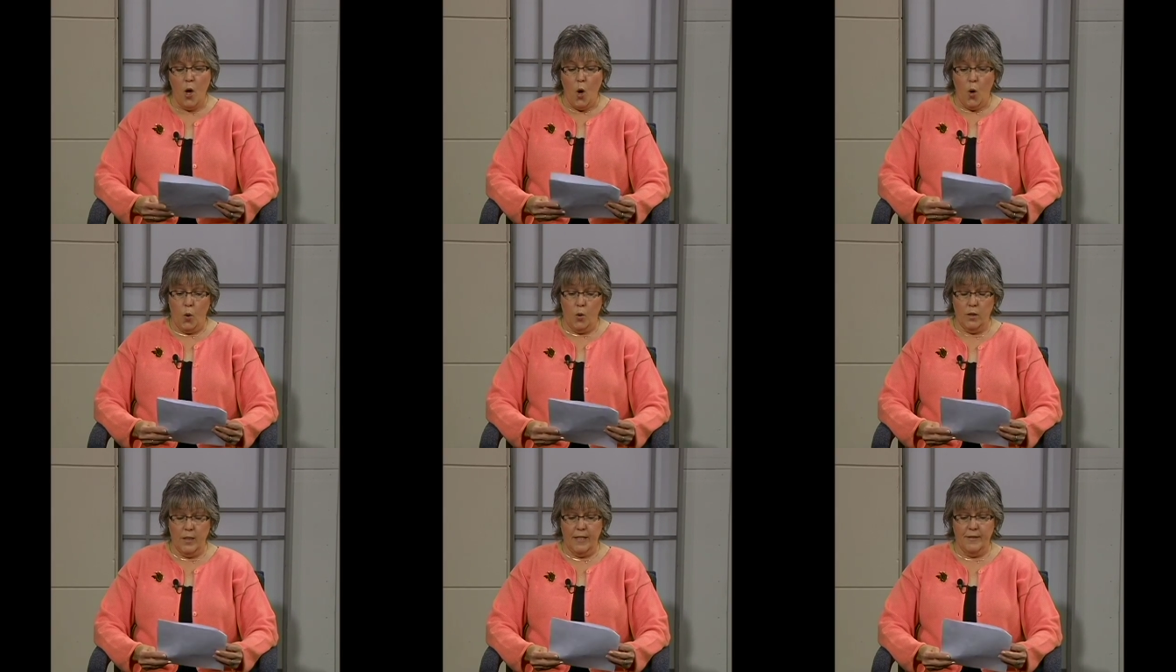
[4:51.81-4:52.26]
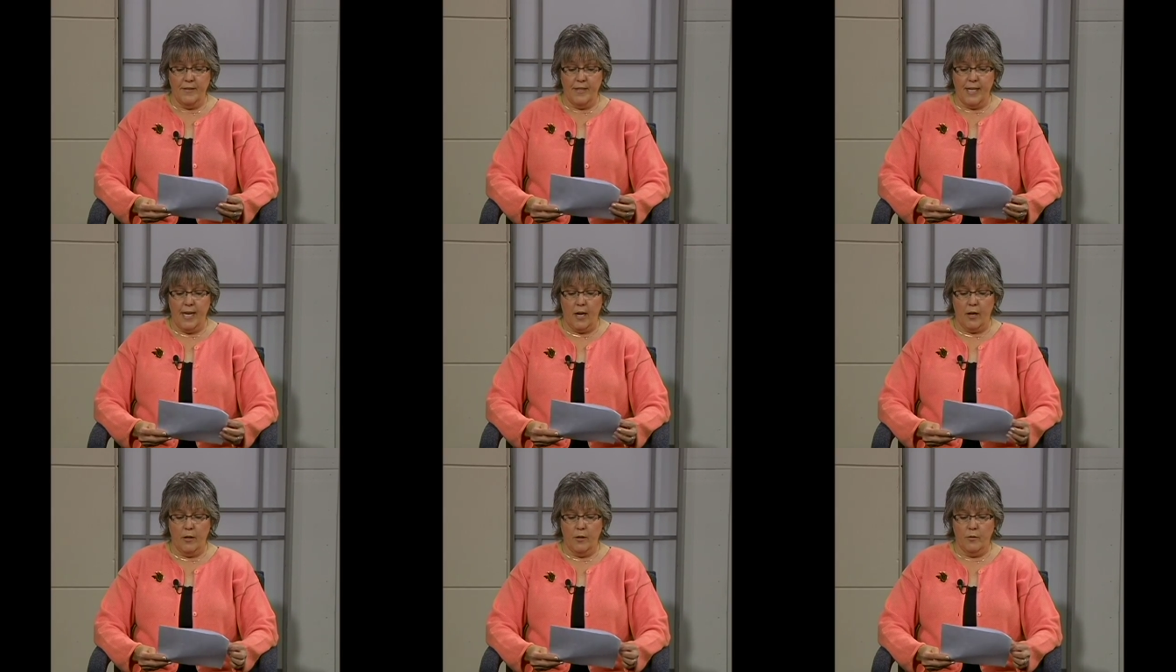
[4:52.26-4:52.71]
who lives
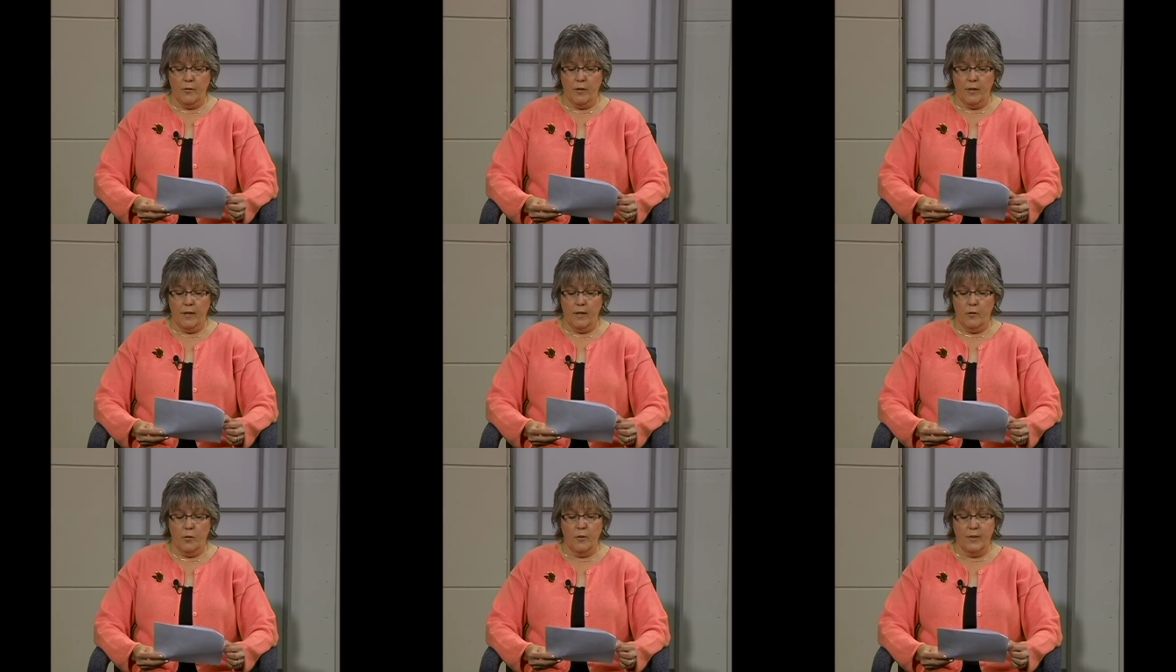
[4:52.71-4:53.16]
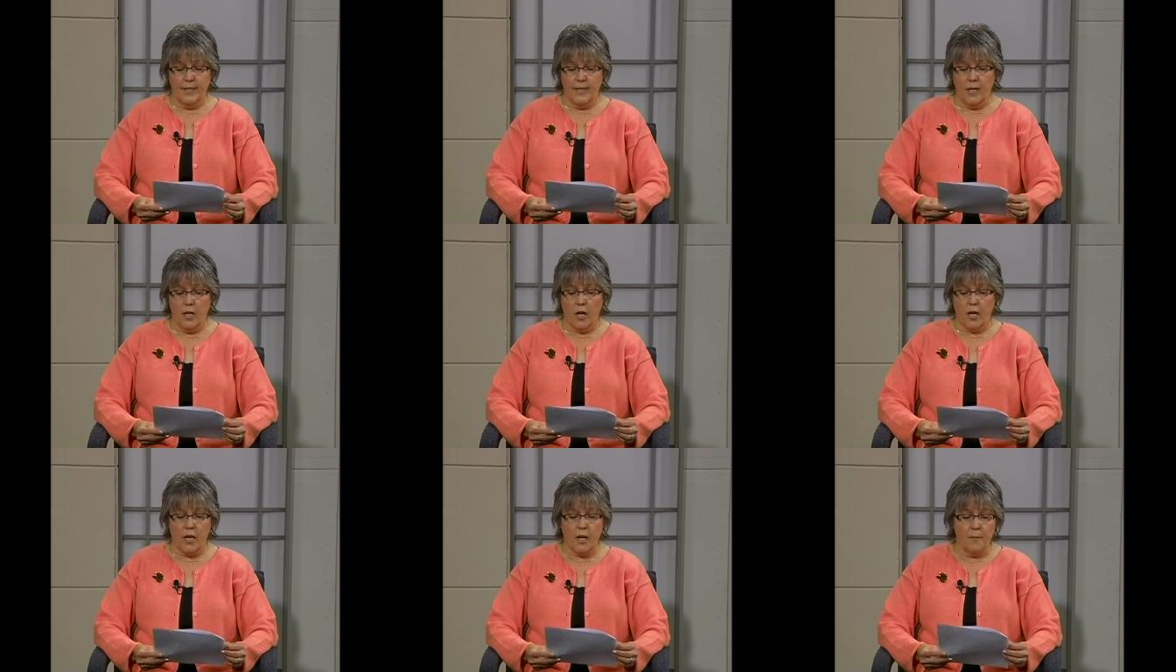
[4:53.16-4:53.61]
there and who is in
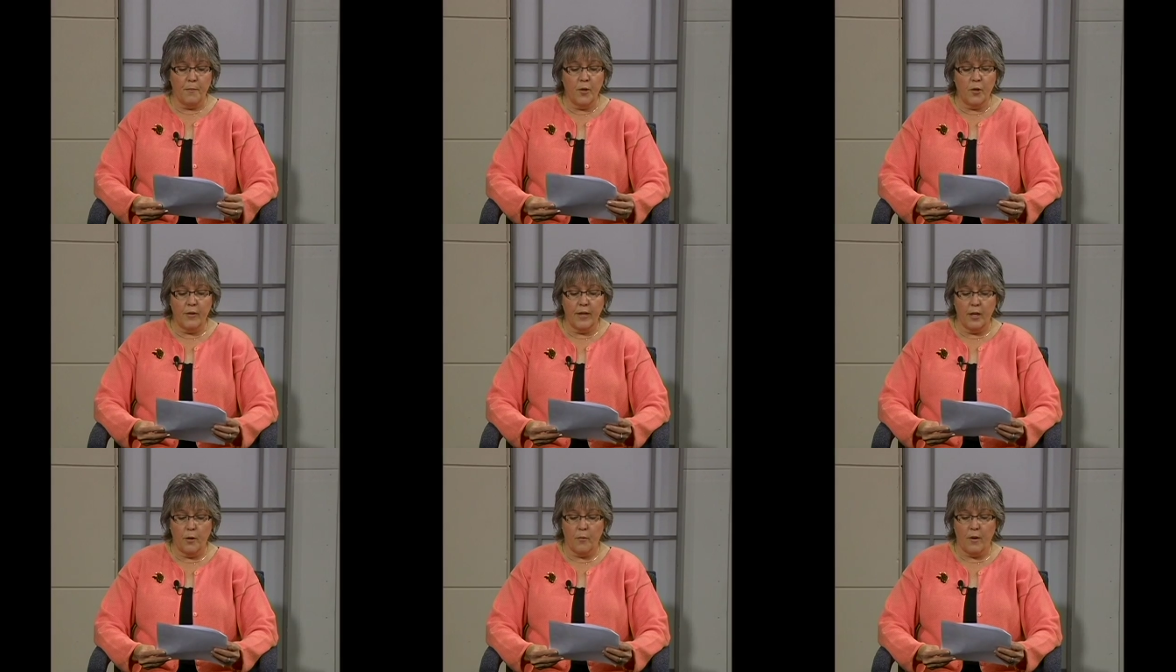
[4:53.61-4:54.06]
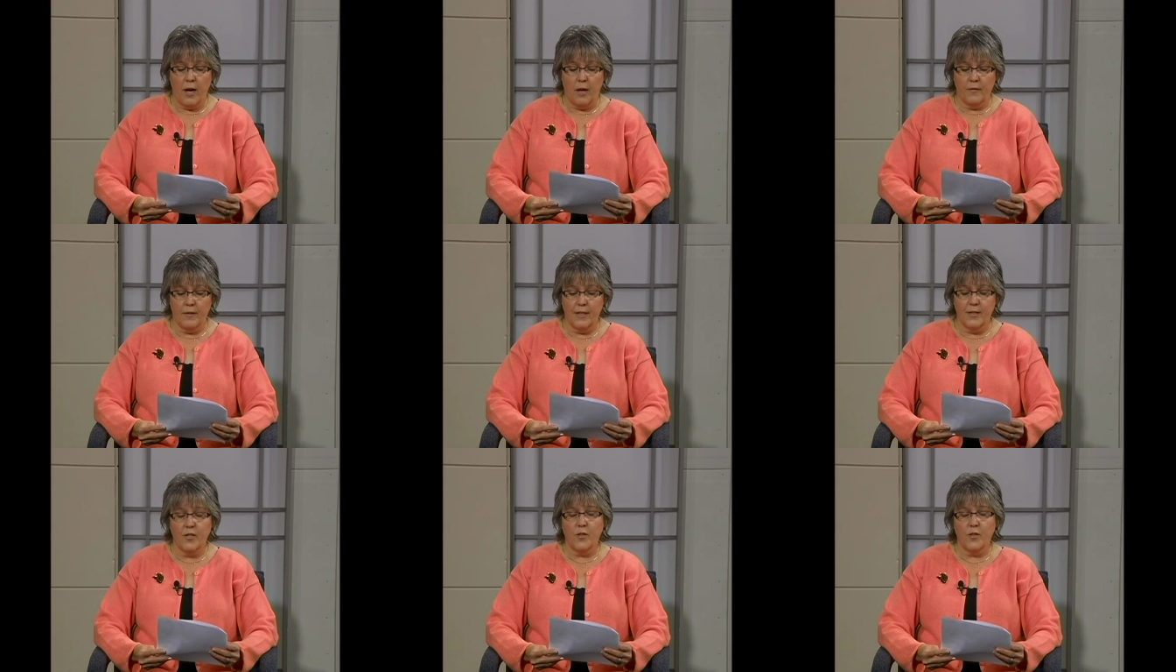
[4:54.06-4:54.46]
our community around this,